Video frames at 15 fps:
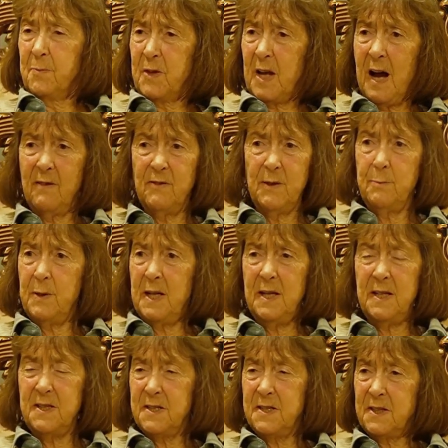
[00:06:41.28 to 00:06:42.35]
haven't been
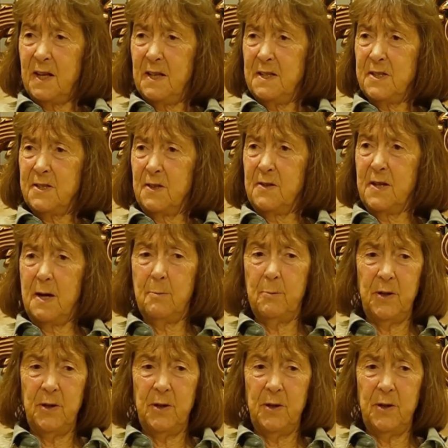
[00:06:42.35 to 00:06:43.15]
any studies on that,